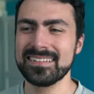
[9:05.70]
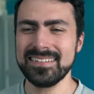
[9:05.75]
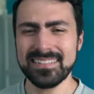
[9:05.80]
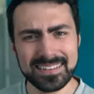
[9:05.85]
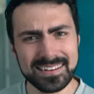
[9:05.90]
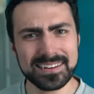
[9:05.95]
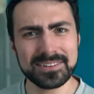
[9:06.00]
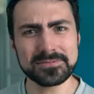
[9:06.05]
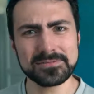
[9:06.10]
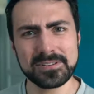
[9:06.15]

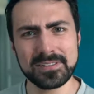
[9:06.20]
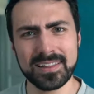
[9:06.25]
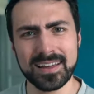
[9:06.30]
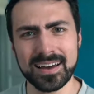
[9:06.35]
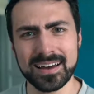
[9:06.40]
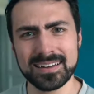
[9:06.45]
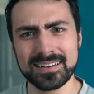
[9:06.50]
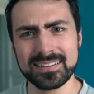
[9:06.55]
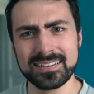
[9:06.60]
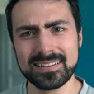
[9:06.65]
It was a
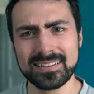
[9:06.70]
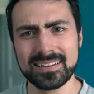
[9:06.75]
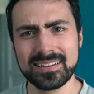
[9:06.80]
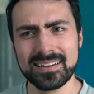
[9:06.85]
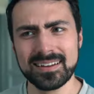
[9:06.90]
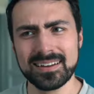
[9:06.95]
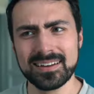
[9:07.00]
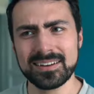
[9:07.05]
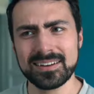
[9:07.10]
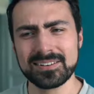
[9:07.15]
lot.
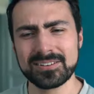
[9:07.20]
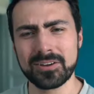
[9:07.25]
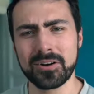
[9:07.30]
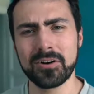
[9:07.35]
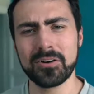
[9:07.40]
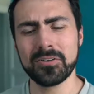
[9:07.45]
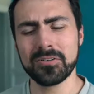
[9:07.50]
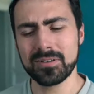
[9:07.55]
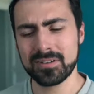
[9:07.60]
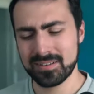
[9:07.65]

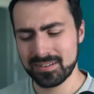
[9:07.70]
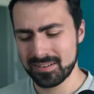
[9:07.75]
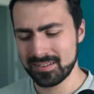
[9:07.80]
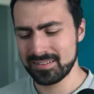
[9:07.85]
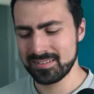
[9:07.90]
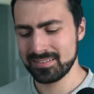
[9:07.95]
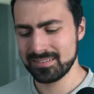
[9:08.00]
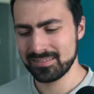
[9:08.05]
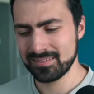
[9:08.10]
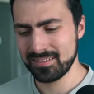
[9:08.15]
So
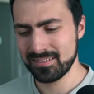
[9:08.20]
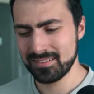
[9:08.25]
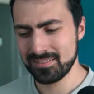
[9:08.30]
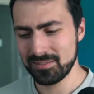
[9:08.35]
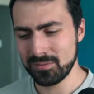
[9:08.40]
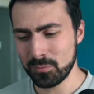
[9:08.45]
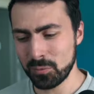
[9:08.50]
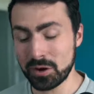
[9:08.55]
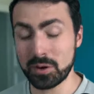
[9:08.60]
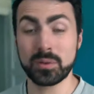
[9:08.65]

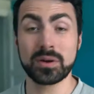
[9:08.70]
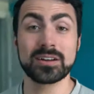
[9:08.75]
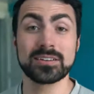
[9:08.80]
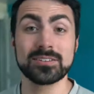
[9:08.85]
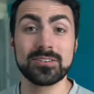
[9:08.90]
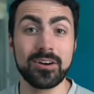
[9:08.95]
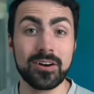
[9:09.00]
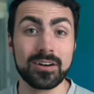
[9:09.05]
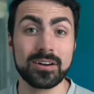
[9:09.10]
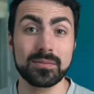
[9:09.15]
what I want to
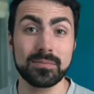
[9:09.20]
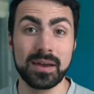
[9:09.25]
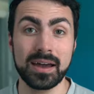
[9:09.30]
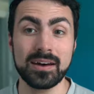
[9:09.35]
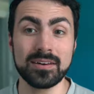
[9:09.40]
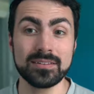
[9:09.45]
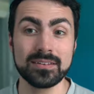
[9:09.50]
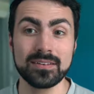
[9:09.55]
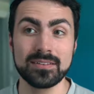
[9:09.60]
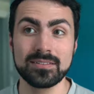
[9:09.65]
talk
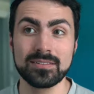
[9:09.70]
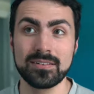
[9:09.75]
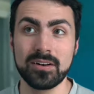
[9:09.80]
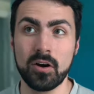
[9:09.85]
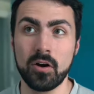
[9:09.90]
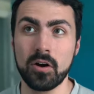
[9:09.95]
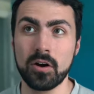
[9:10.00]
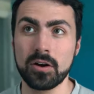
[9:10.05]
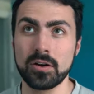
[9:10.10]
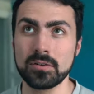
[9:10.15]
about
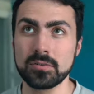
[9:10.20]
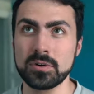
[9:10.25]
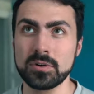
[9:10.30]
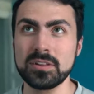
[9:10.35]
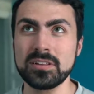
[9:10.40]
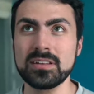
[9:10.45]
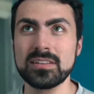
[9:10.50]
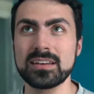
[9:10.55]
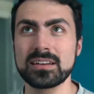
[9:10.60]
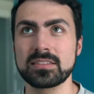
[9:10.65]
are
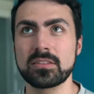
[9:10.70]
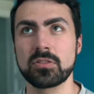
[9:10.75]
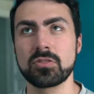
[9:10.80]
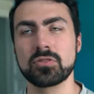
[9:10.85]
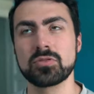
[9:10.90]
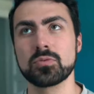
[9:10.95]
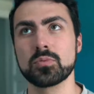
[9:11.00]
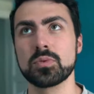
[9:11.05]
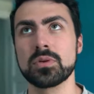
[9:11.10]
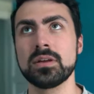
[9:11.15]
really like the
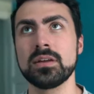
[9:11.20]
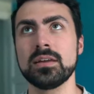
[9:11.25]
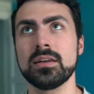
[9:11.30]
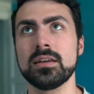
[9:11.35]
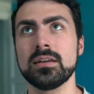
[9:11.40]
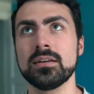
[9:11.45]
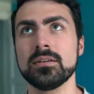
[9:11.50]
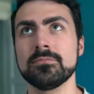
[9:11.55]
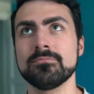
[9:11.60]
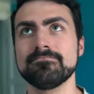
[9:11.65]
three